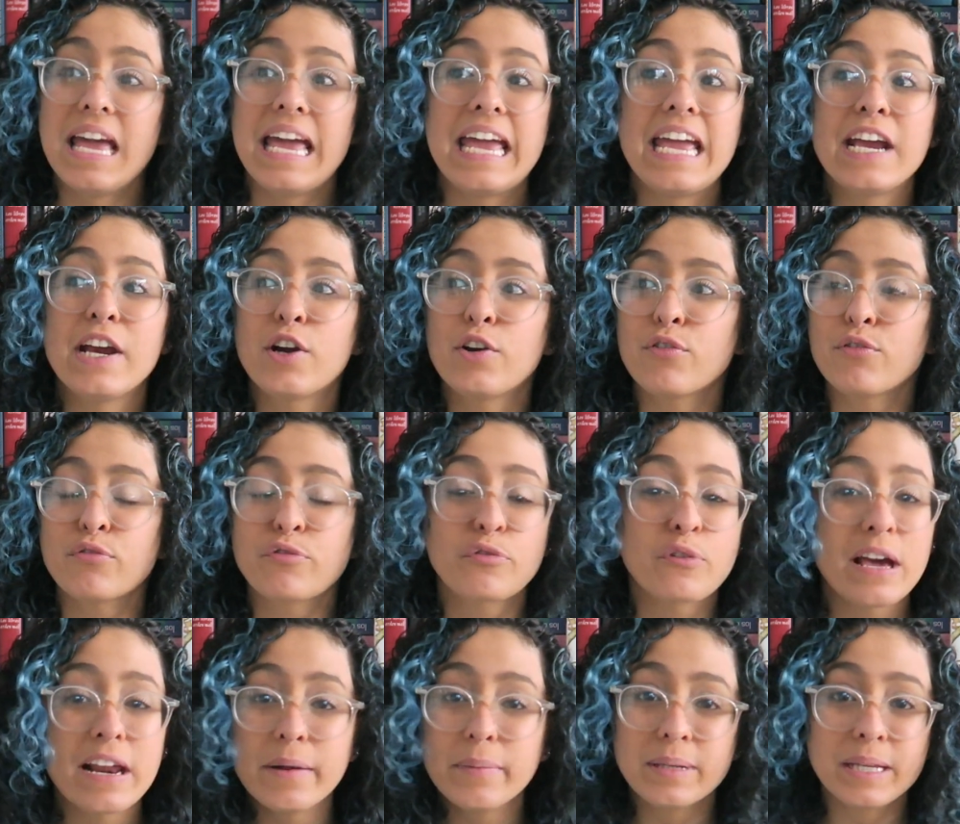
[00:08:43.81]

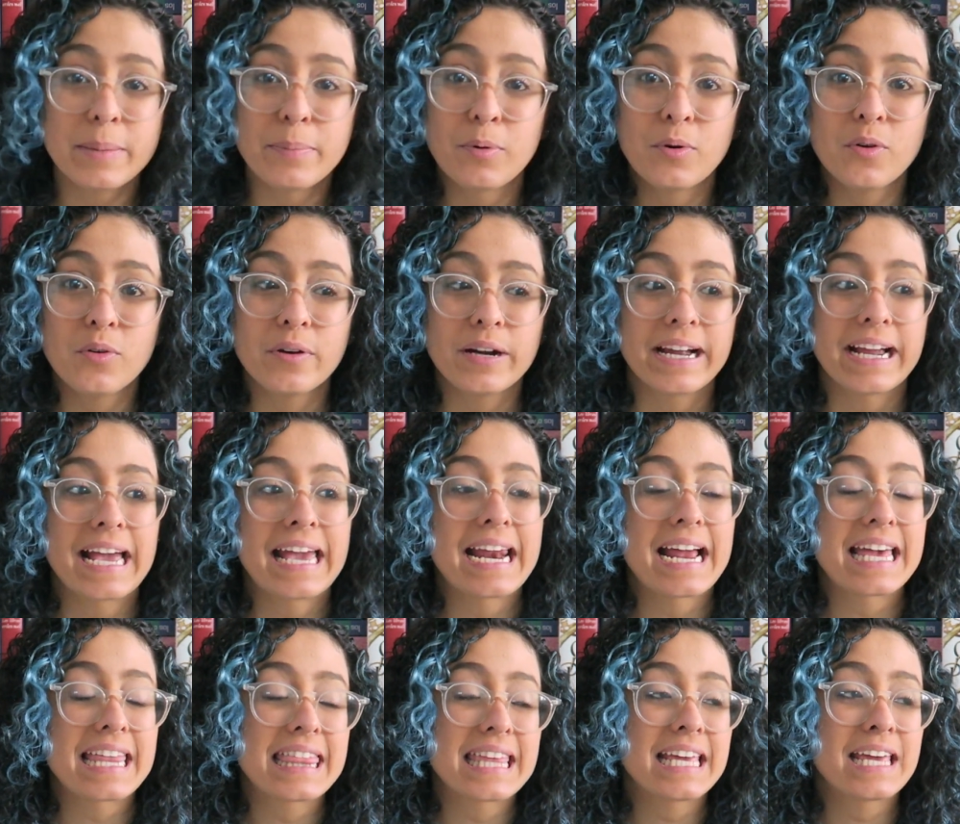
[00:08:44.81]
incredibly boring, and
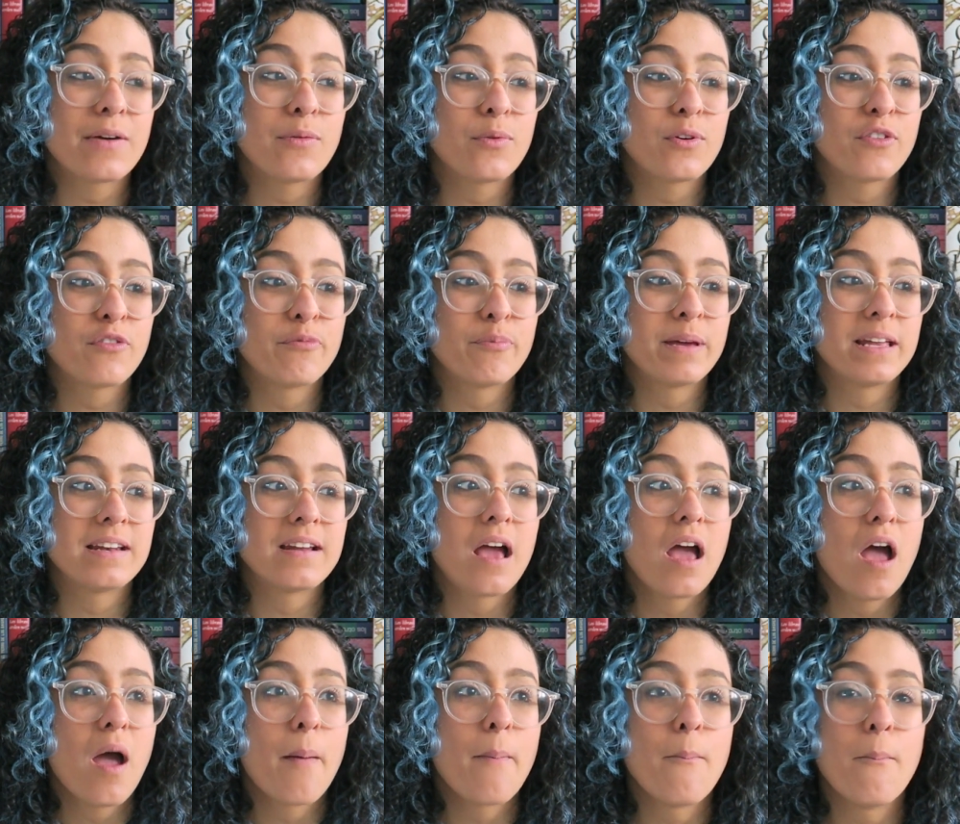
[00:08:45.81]
I think it would have been
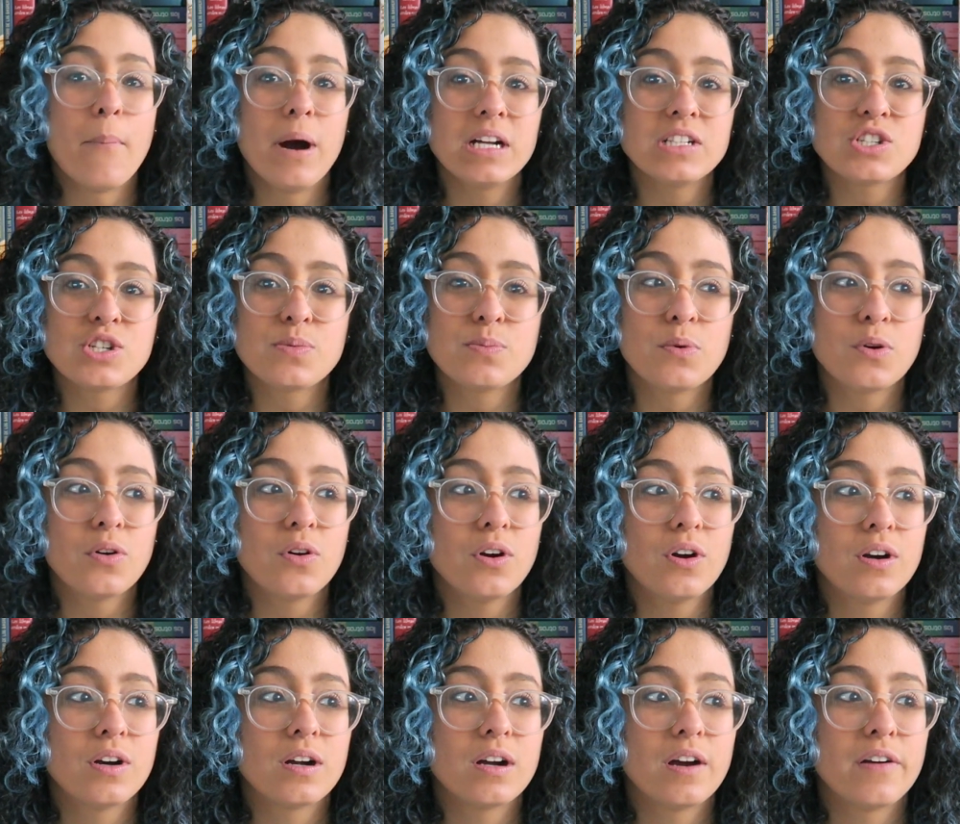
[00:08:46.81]
much
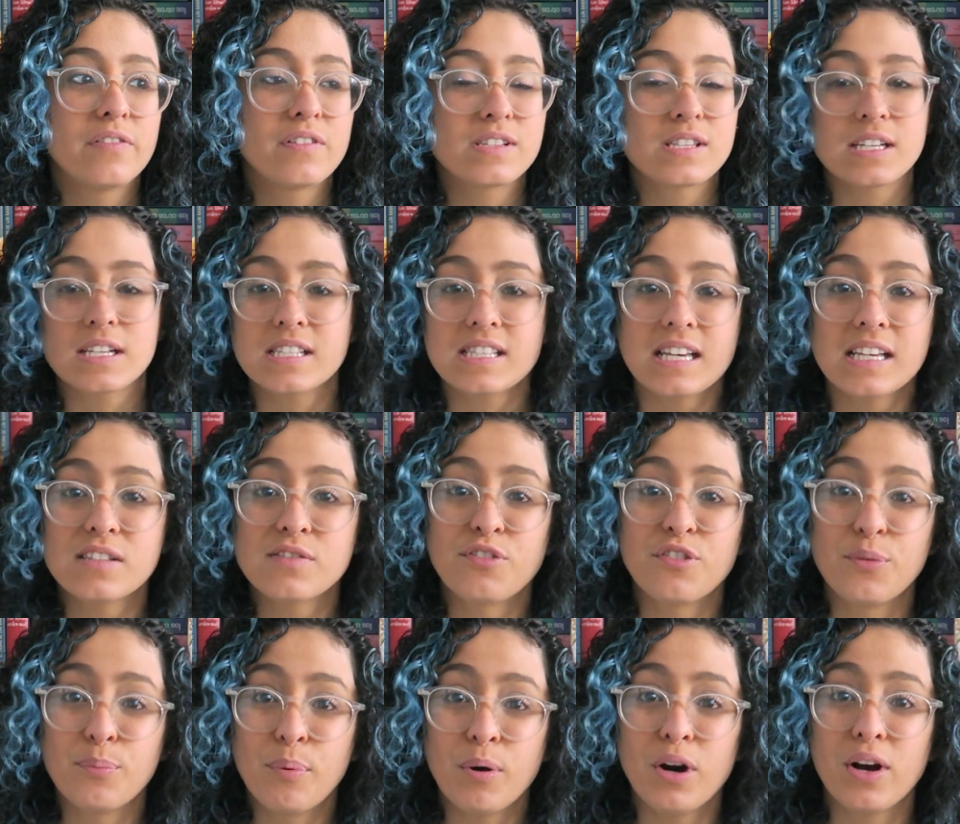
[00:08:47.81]
more of a
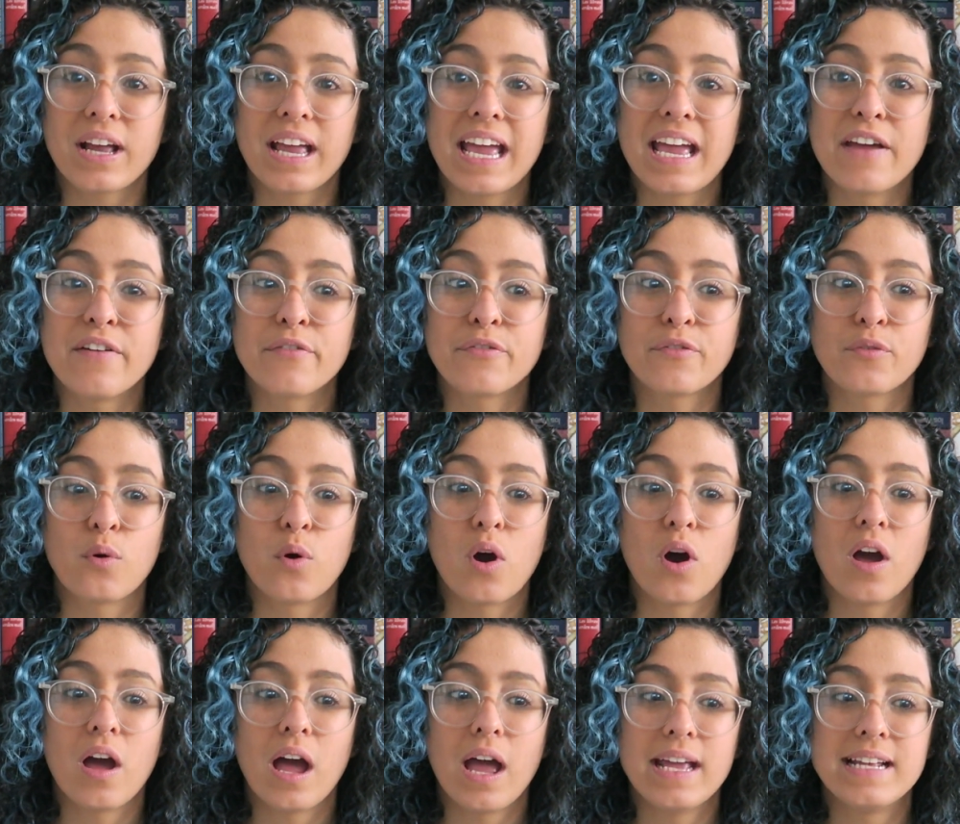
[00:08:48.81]
successful book if
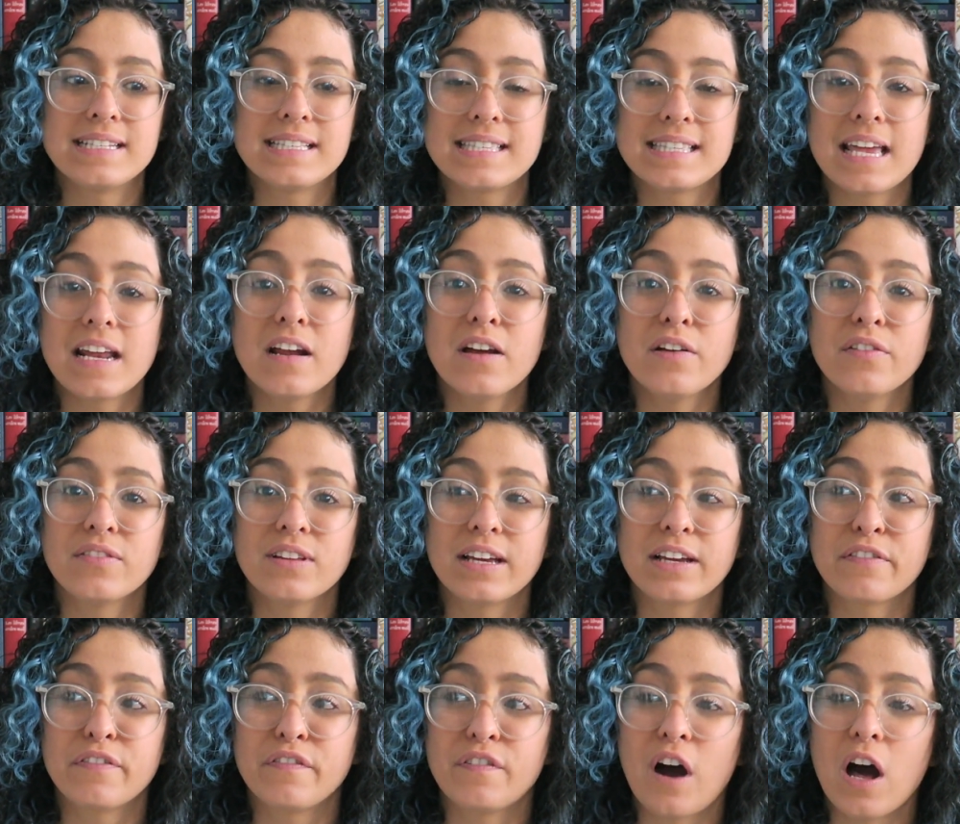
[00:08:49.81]
instead of
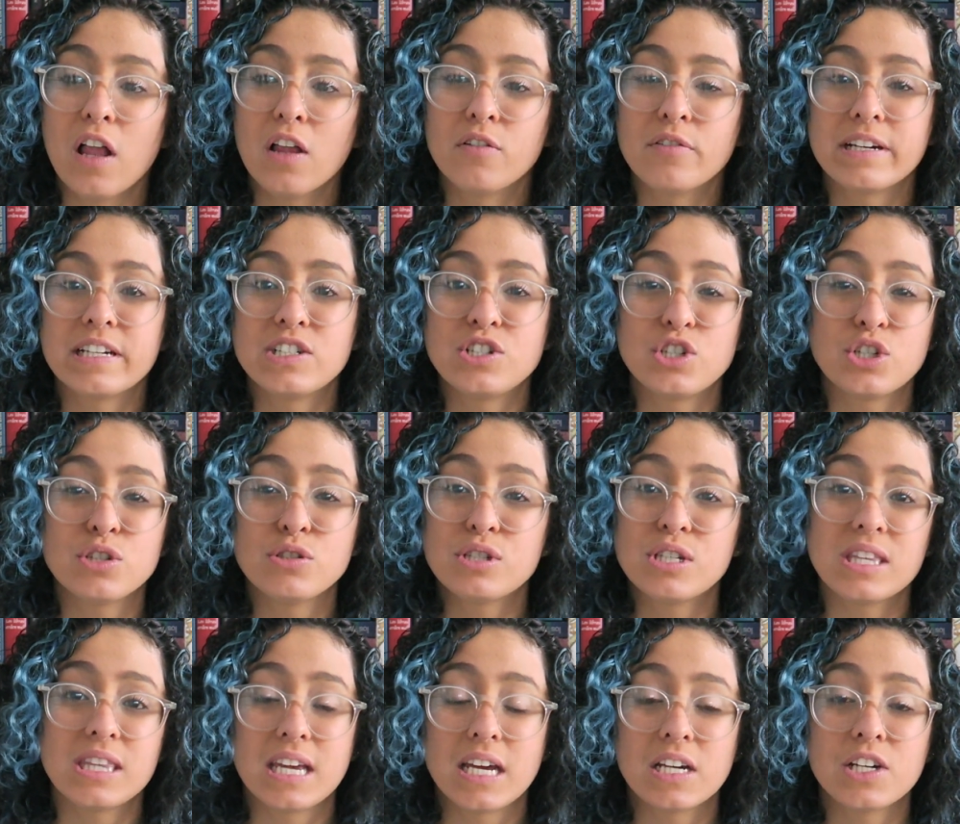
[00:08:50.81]
like following Jude
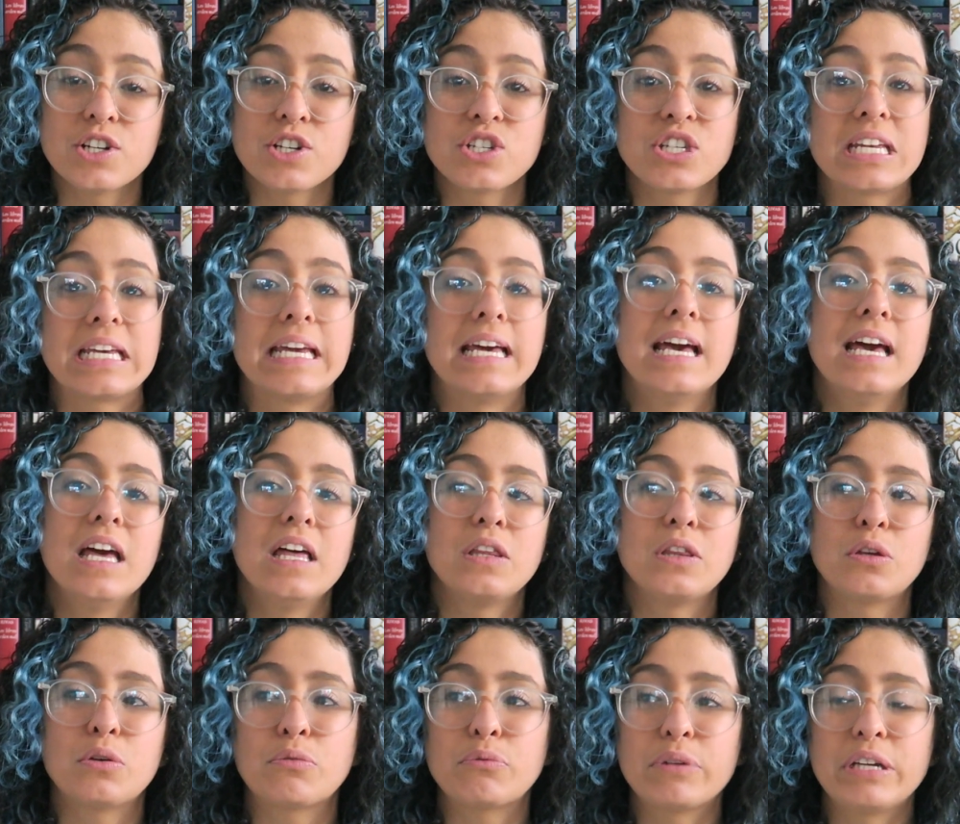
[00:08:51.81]
to the Undersea,
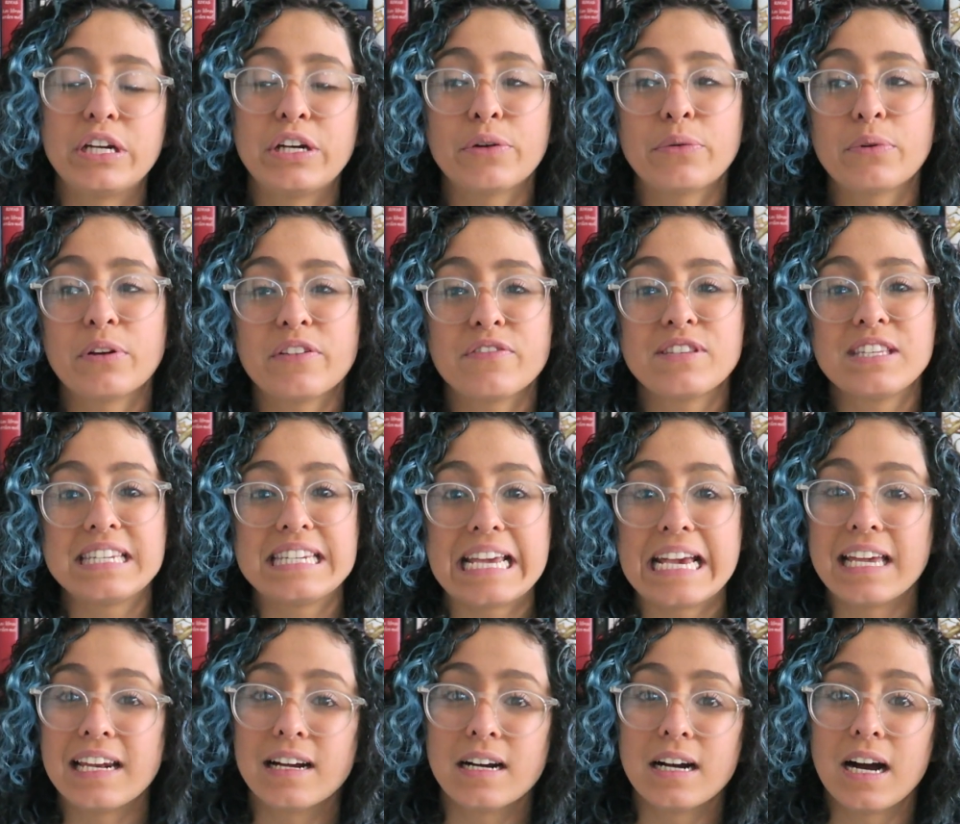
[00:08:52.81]
the reader would have
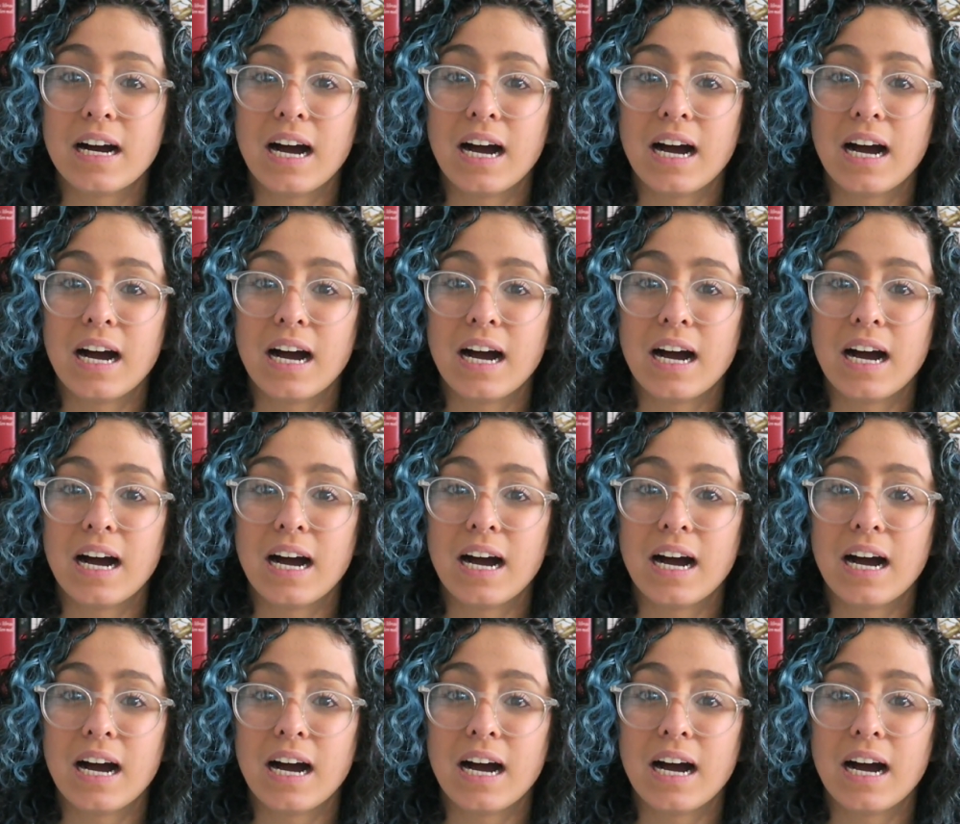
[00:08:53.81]
stayed